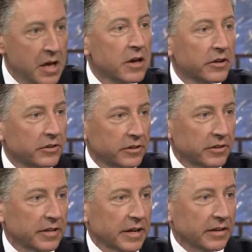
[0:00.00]
conduct
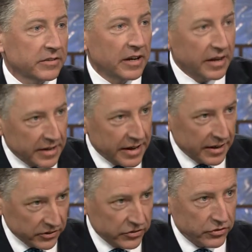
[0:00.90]
attacks
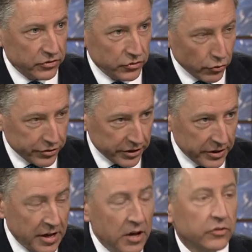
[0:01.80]
against Turkey.
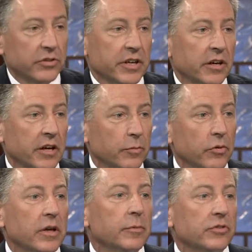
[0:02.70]
So they label
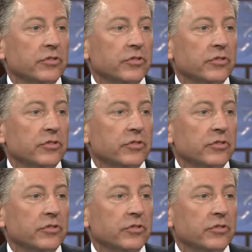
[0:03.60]
them as